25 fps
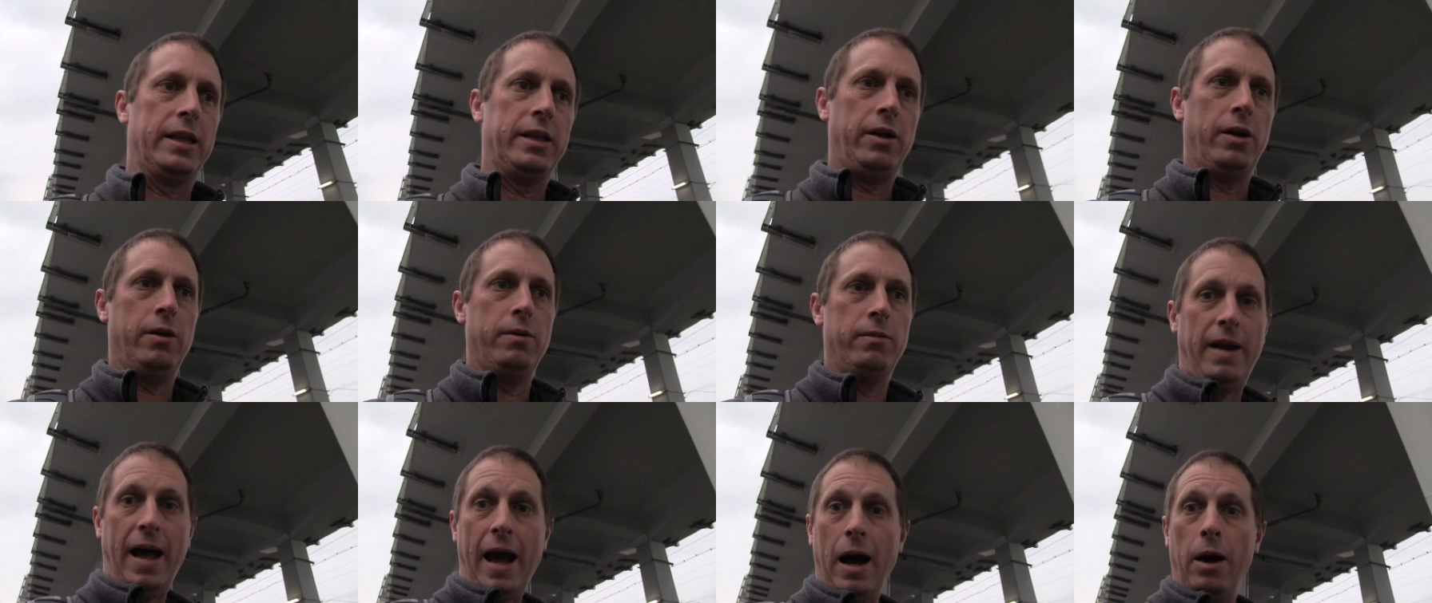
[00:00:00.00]

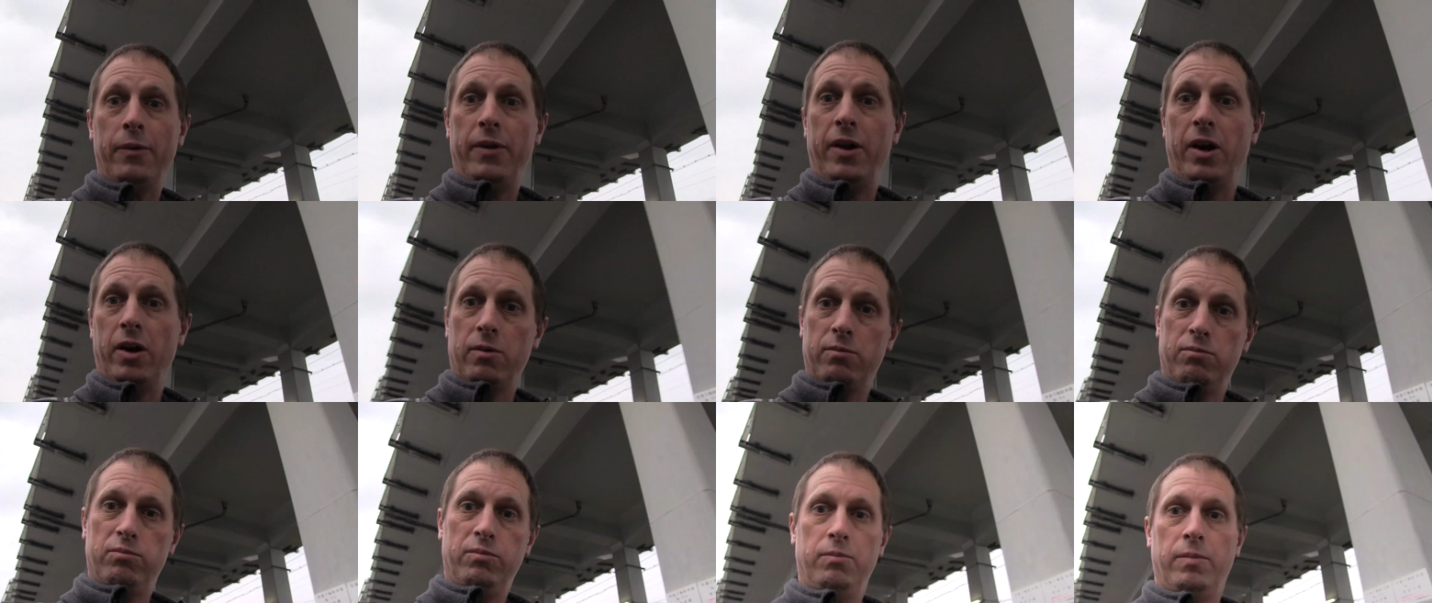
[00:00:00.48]
They're
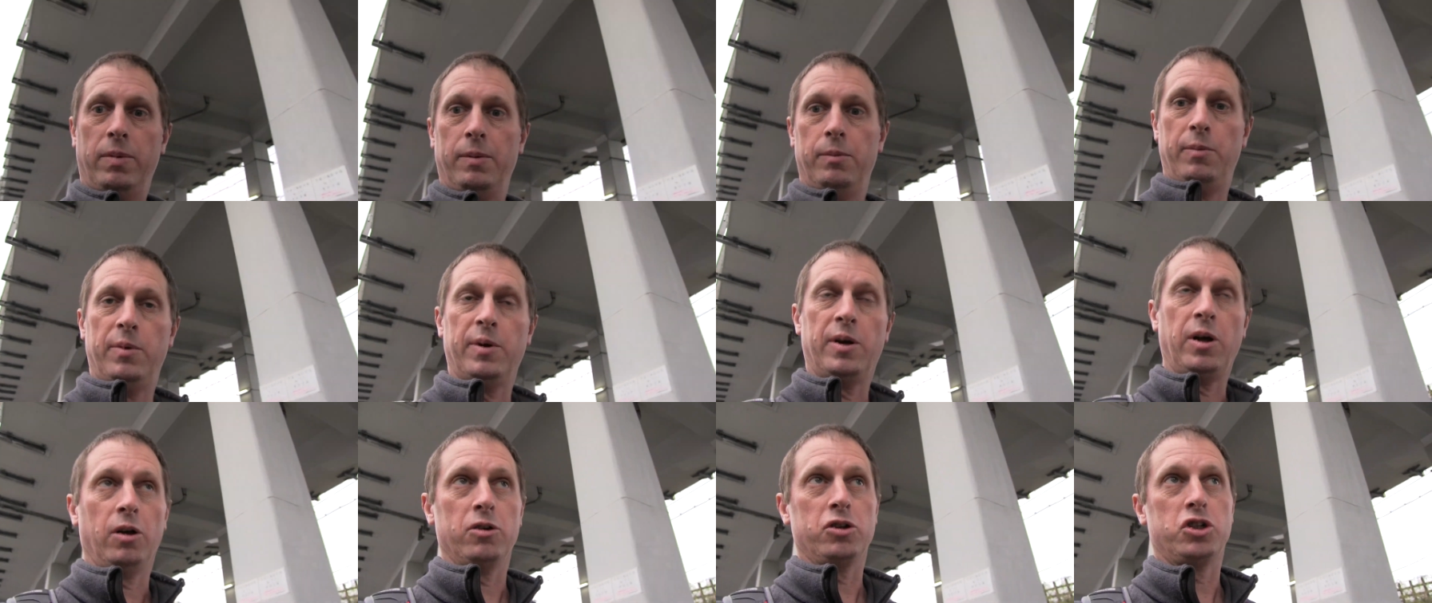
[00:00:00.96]
what
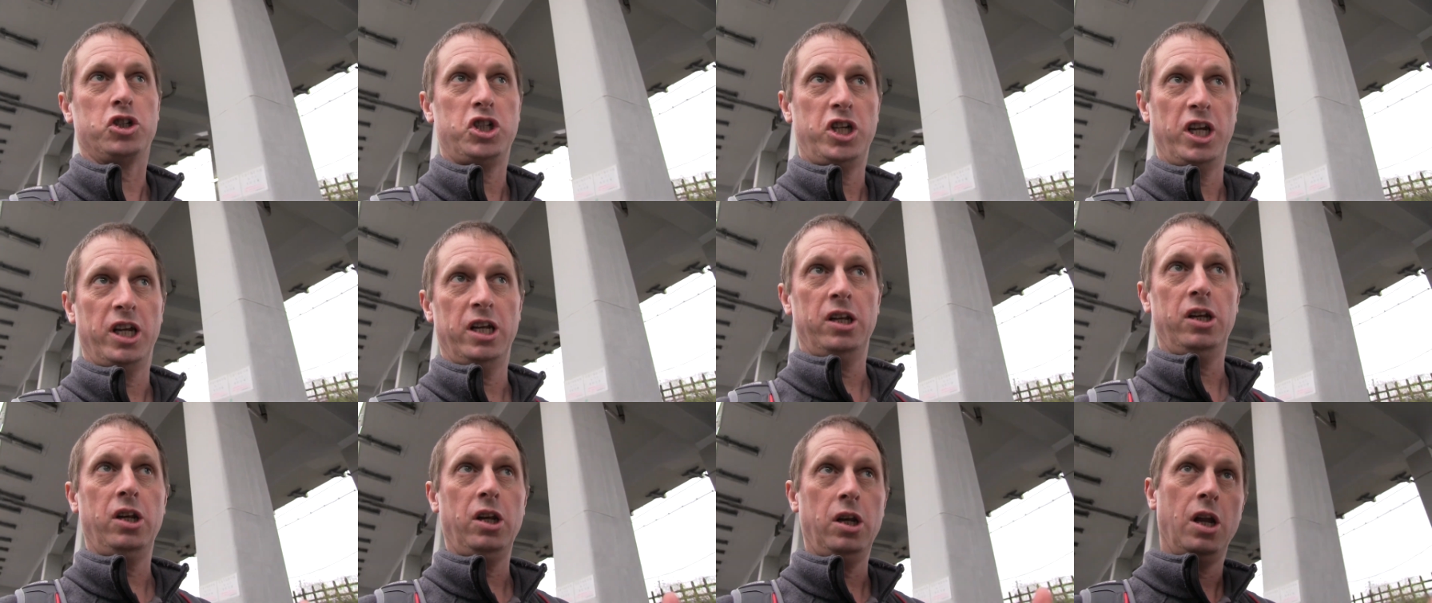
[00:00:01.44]
we call
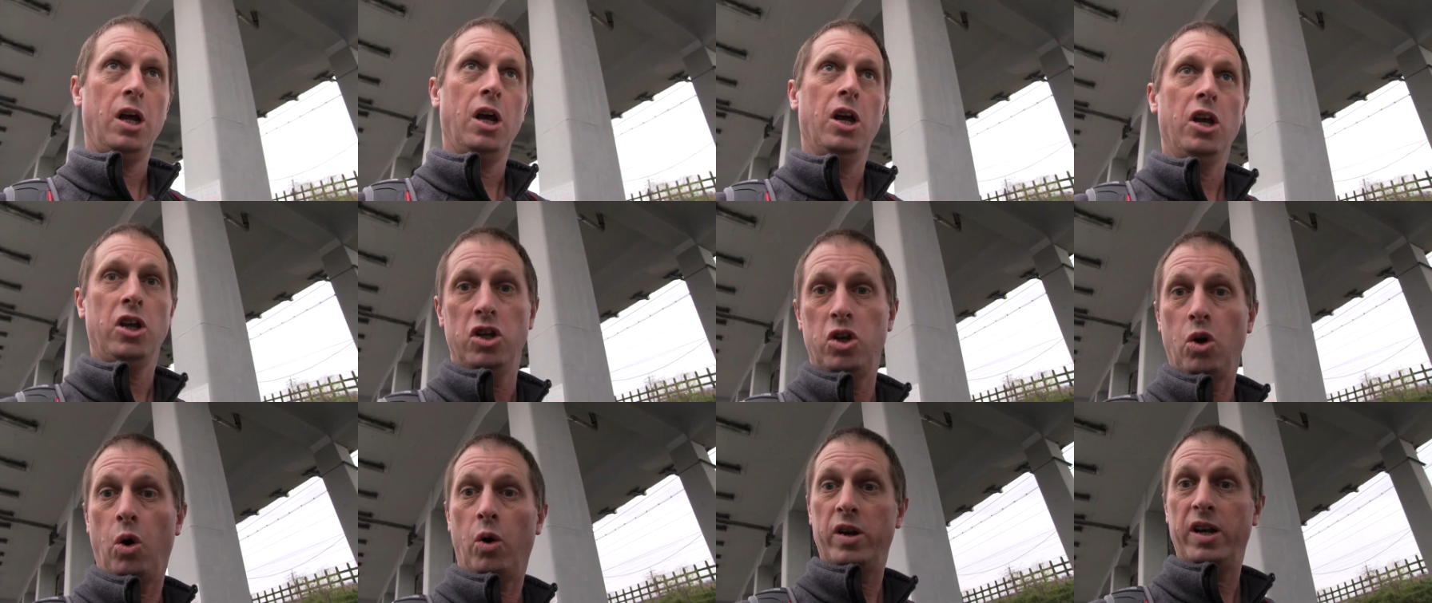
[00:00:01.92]
shin
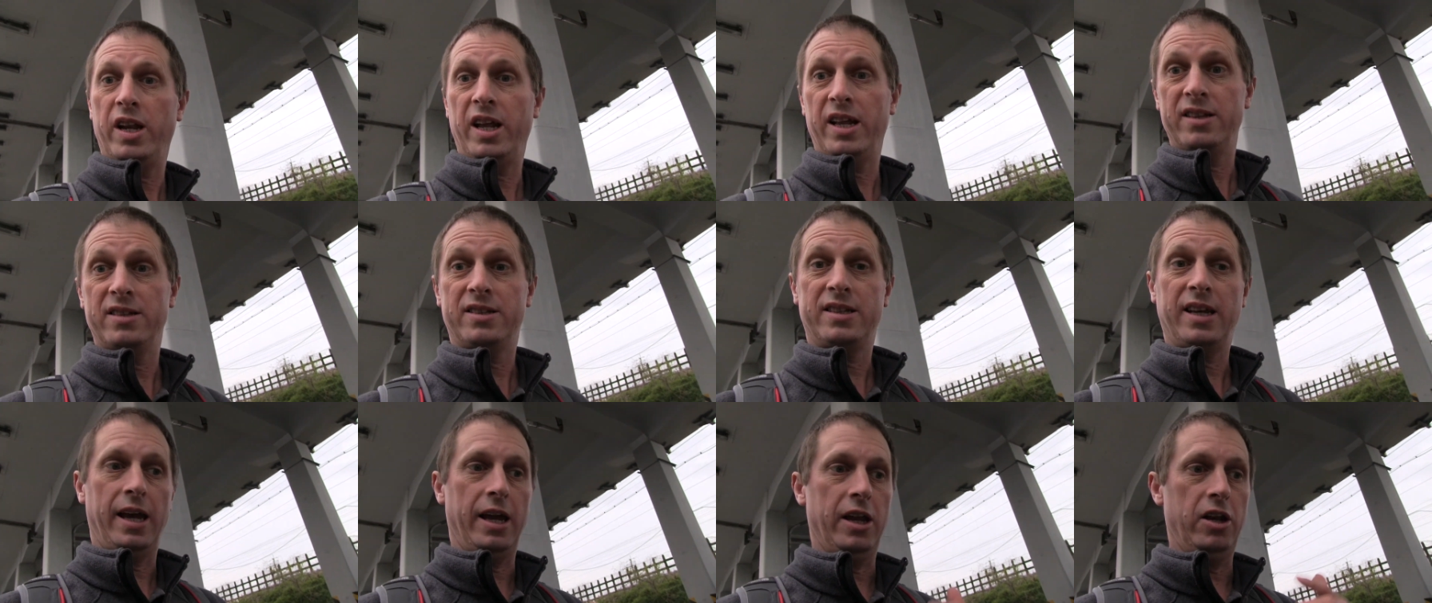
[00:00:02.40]

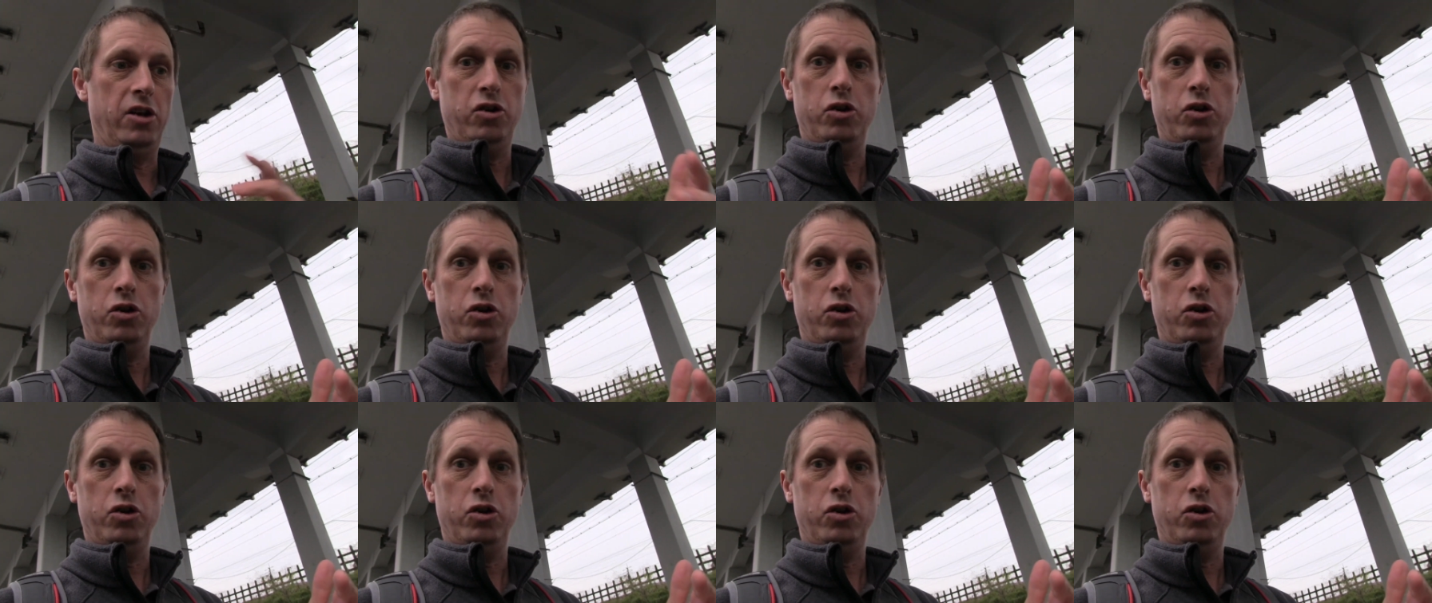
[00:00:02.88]
yonensei,